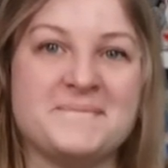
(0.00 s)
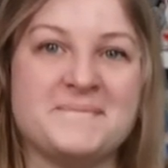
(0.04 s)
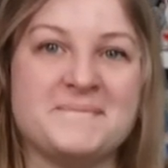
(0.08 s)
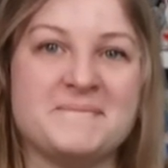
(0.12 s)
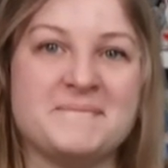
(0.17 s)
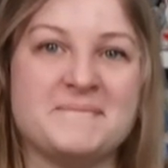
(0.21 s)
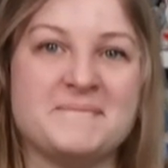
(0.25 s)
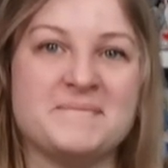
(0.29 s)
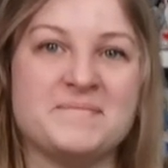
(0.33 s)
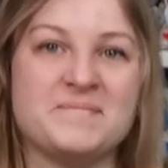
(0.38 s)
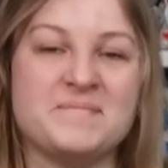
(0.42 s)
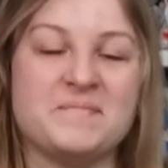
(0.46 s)

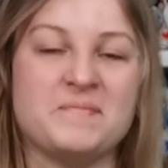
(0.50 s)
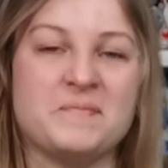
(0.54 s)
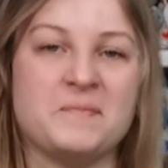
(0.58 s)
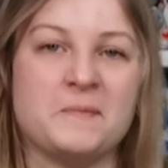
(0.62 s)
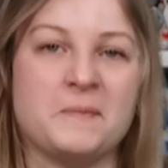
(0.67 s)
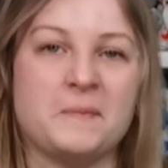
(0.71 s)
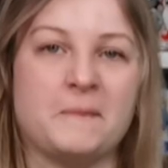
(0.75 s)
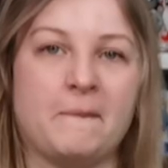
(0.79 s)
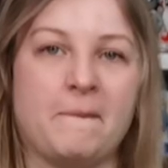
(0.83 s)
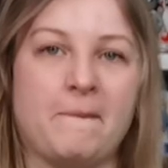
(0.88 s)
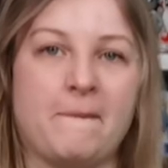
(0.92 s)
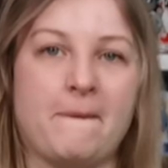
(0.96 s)

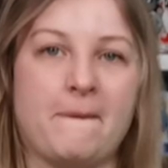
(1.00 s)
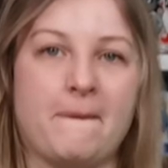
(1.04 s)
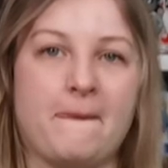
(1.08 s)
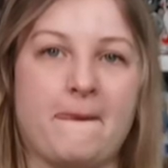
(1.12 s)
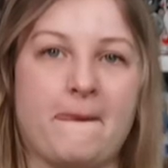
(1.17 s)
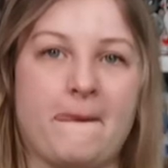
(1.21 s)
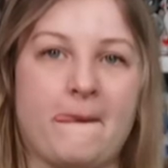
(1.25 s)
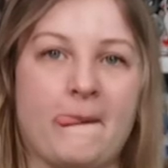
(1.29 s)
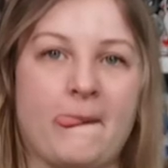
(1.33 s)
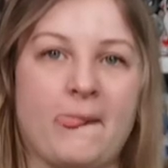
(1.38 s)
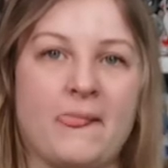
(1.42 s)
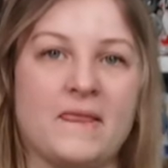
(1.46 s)

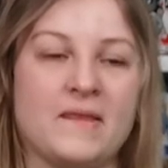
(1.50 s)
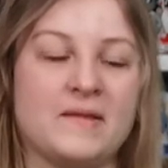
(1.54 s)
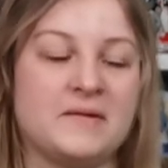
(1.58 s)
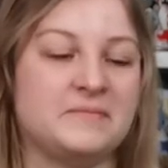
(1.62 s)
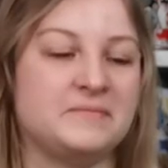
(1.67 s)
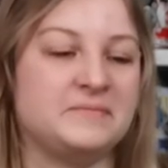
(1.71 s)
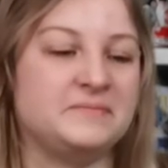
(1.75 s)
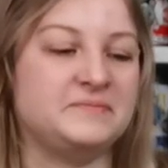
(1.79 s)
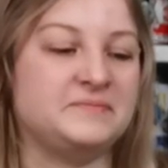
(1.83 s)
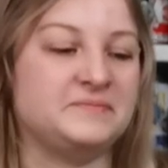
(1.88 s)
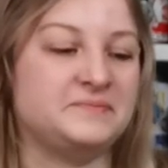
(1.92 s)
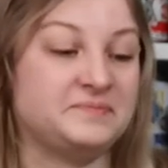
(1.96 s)

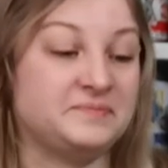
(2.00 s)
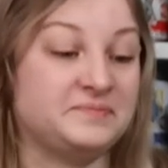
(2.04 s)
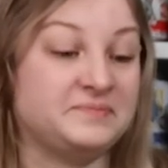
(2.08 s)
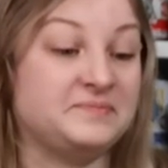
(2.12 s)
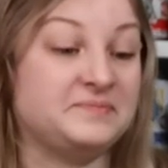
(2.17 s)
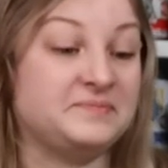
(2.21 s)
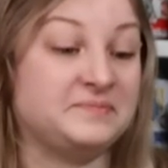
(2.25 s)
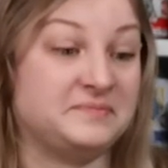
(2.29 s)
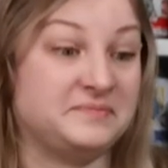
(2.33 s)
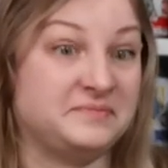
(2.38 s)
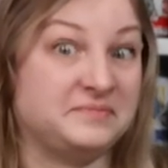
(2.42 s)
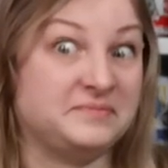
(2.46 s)

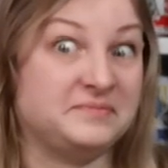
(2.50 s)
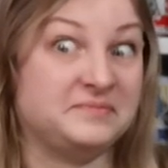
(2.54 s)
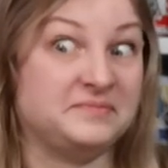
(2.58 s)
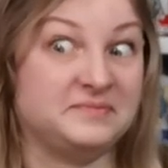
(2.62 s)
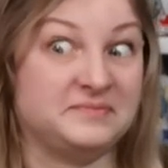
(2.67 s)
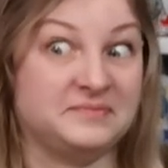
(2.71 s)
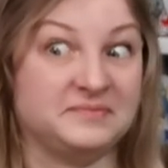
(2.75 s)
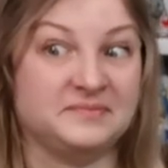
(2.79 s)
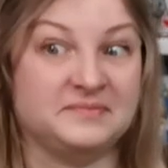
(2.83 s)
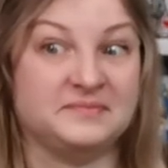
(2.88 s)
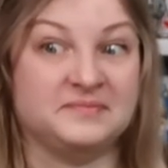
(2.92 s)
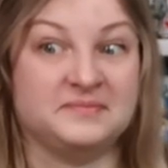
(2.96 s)

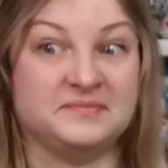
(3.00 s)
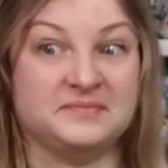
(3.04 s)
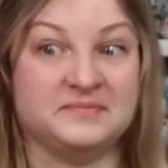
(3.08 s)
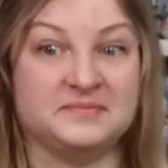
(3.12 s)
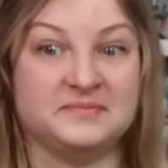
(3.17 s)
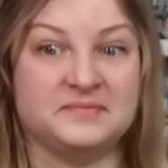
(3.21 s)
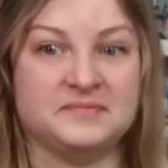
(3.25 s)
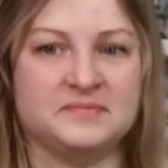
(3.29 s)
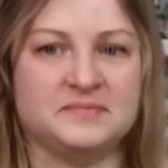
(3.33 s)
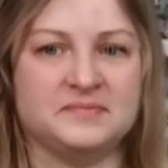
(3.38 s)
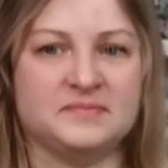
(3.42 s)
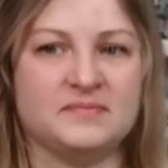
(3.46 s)

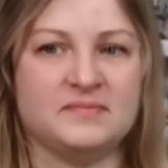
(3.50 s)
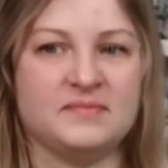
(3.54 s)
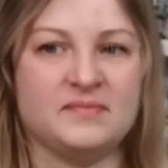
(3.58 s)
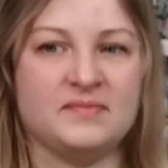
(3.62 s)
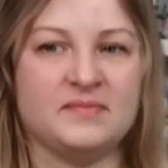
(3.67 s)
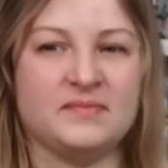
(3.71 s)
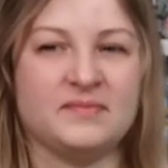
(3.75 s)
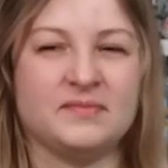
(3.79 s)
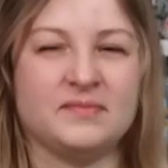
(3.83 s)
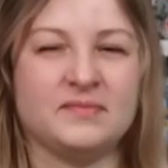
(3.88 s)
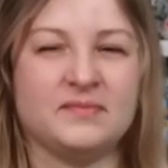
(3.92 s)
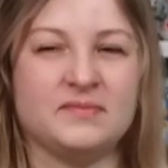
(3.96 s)

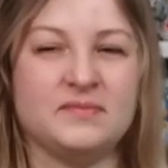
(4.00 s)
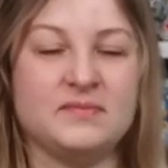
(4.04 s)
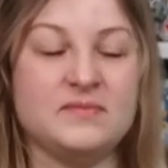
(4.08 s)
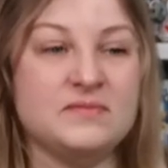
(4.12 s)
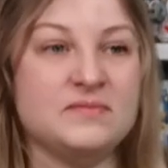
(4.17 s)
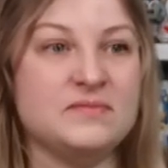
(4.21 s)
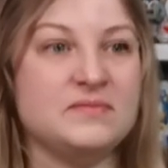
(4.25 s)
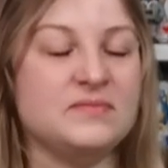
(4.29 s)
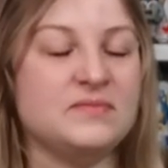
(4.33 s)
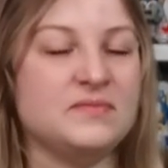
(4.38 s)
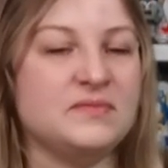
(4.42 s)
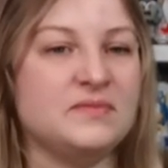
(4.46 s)

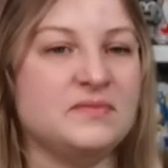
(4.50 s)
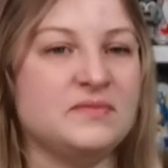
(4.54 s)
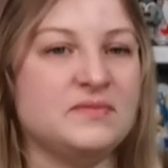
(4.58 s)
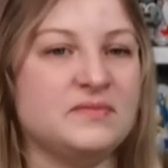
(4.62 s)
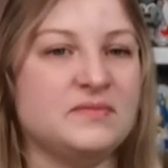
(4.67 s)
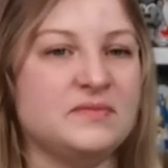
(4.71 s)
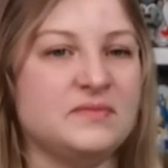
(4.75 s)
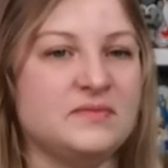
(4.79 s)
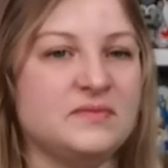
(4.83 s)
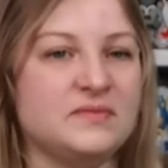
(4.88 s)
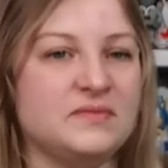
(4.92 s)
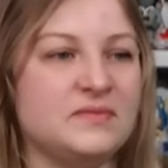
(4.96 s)

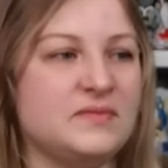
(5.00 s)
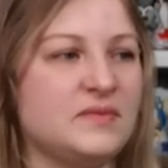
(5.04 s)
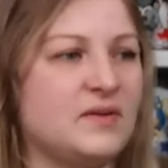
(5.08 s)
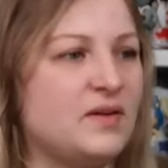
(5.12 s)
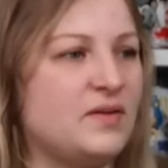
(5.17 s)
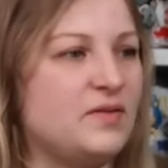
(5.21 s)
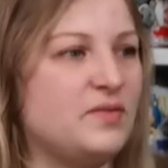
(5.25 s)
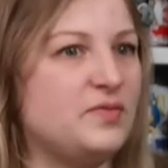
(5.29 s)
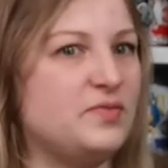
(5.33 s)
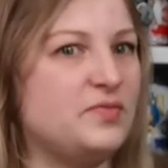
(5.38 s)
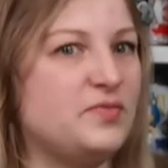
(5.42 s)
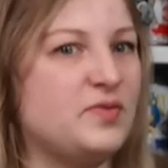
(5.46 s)

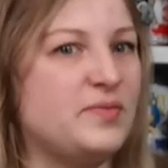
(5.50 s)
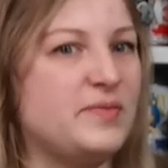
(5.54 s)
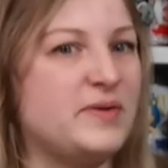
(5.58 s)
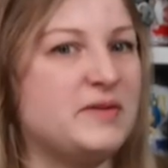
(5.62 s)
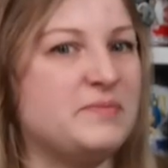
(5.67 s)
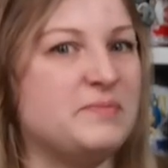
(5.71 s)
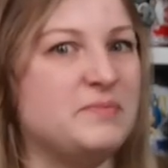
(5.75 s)
This person isn't speaking.